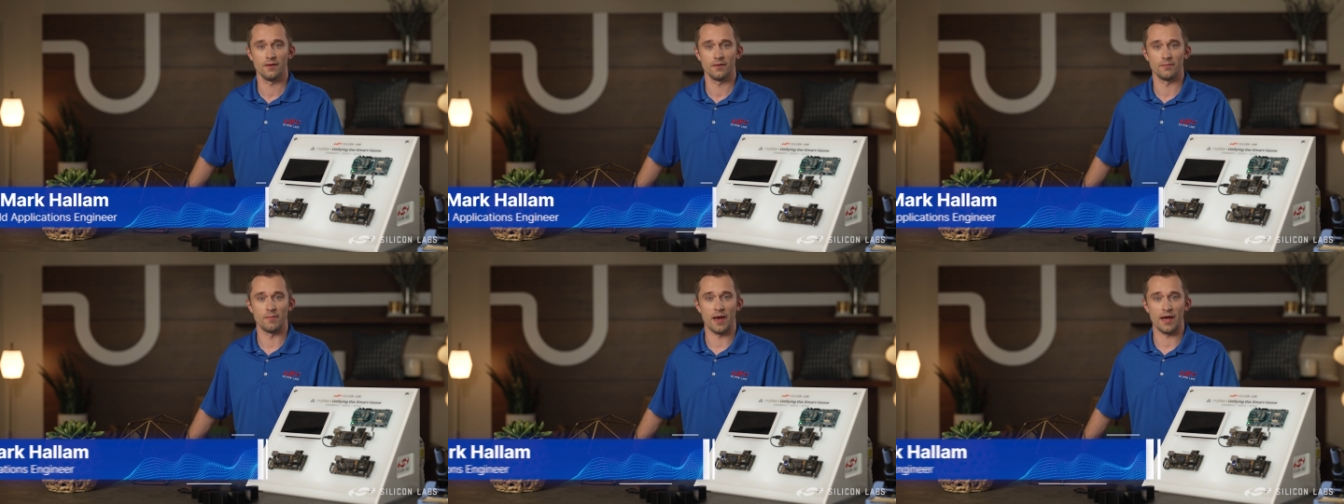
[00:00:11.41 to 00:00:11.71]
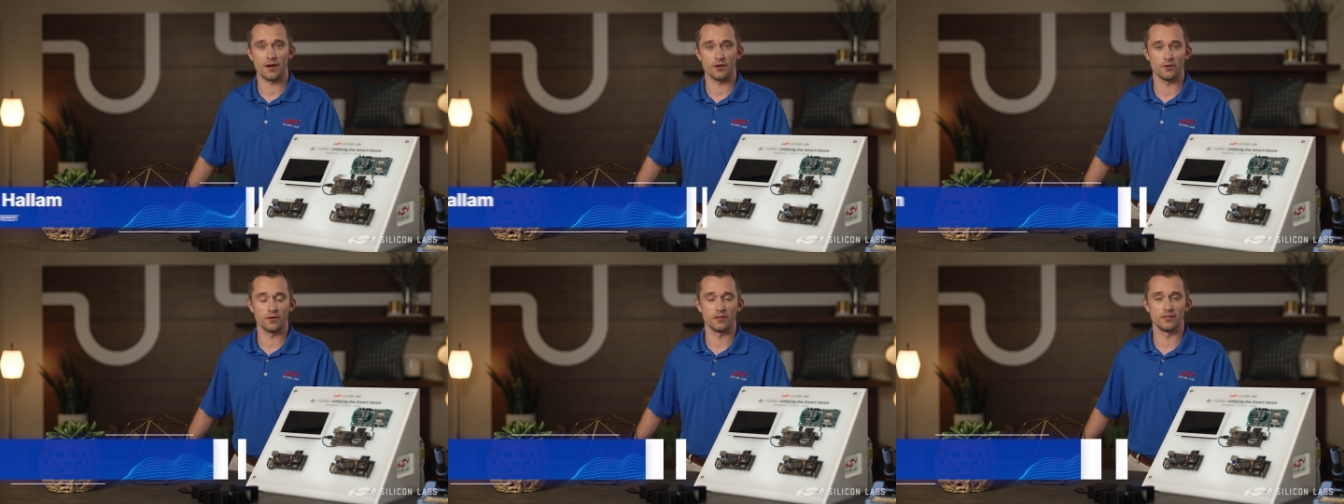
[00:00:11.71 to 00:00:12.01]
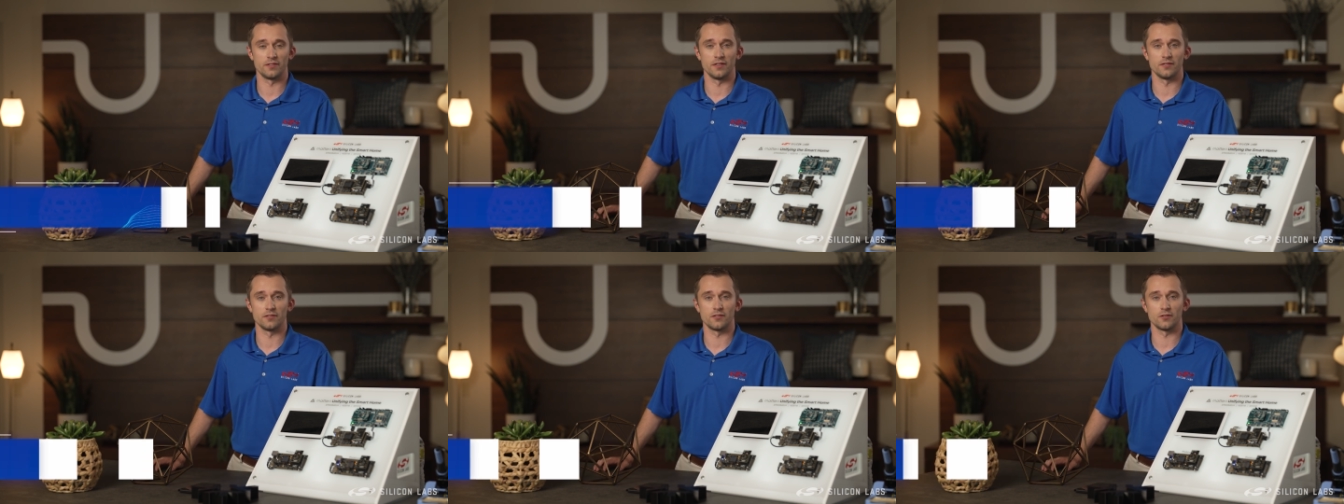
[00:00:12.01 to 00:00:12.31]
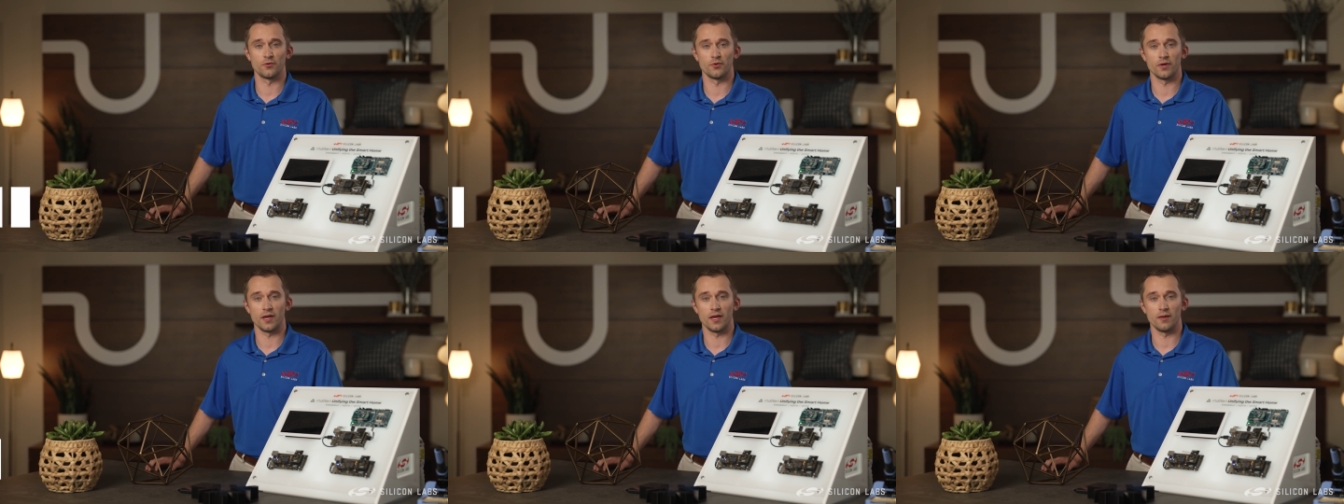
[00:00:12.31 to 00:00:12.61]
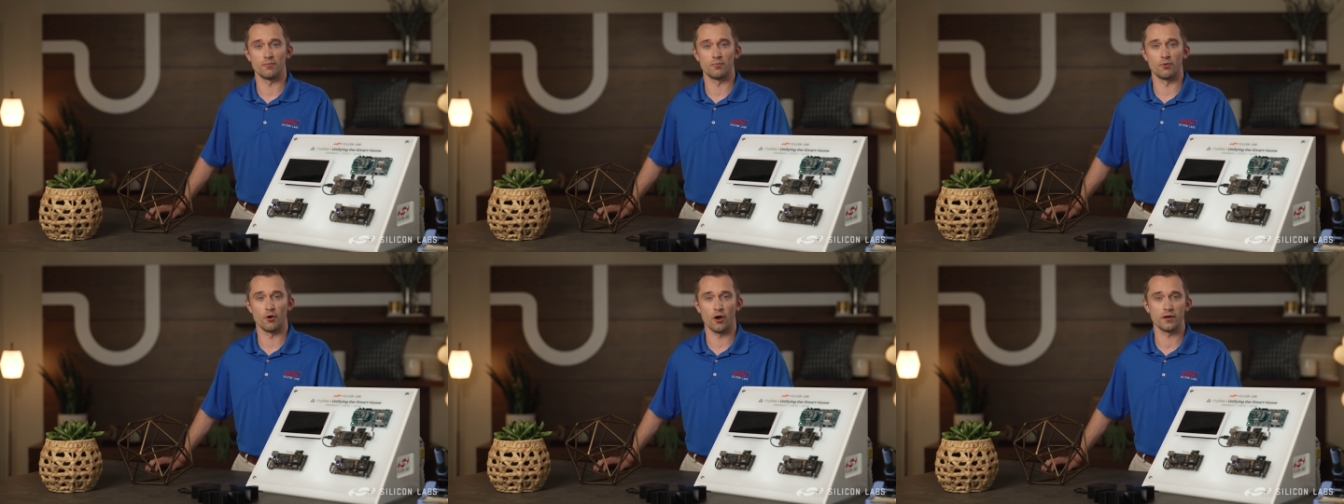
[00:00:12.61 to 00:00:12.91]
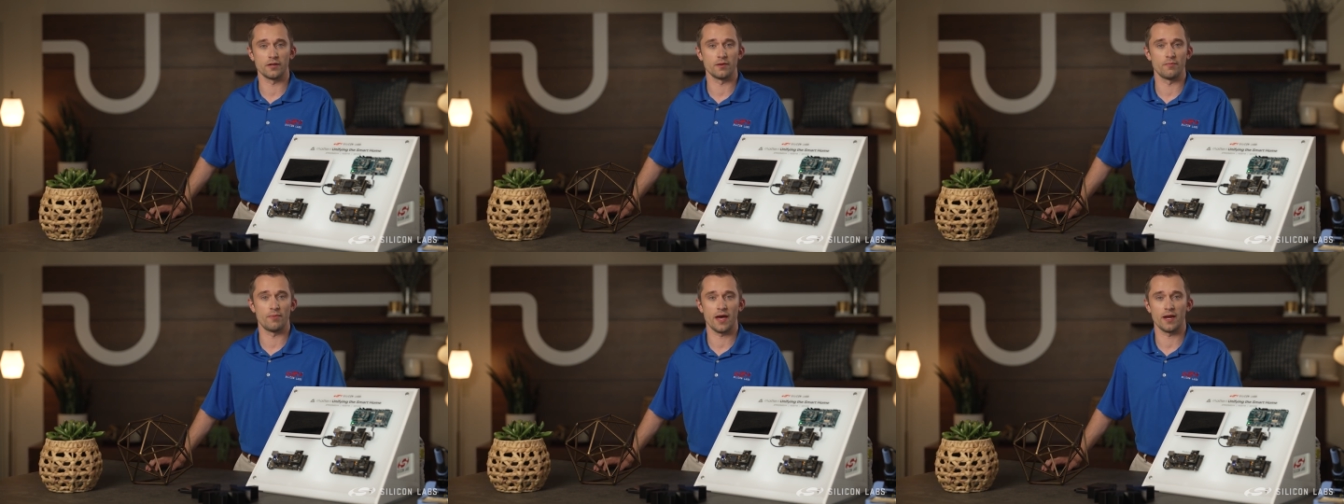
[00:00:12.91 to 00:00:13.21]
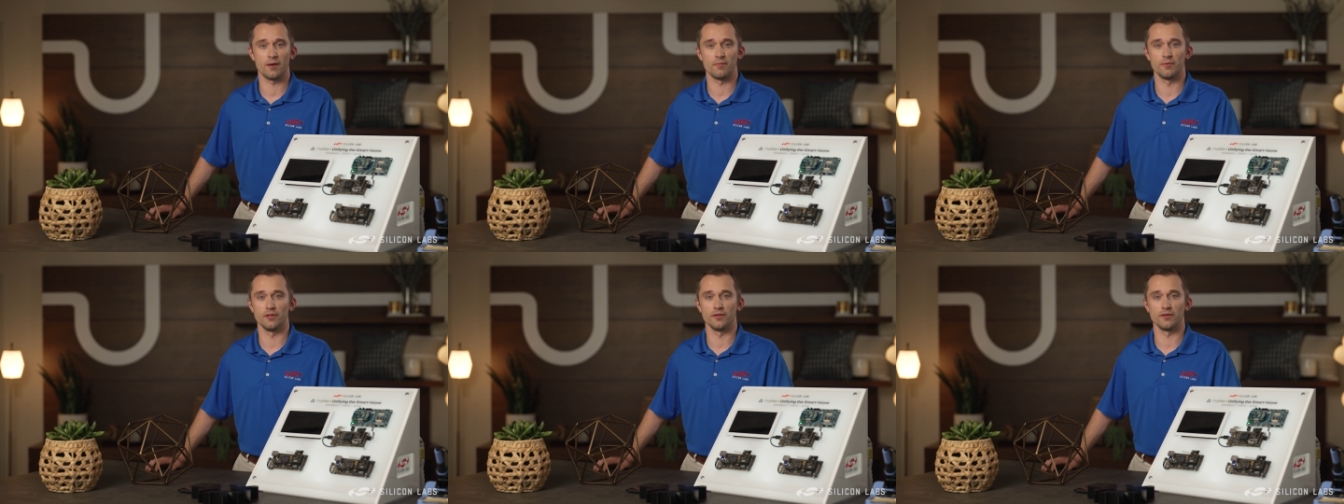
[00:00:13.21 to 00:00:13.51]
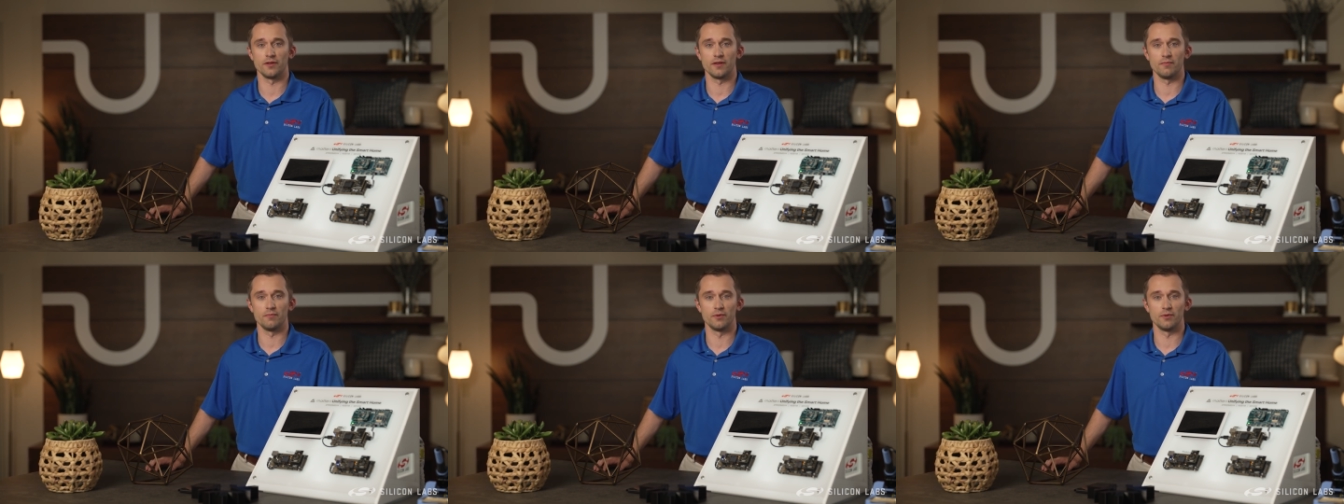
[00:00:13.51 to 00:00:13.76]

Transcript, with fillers: Matter intends to create broad compatibility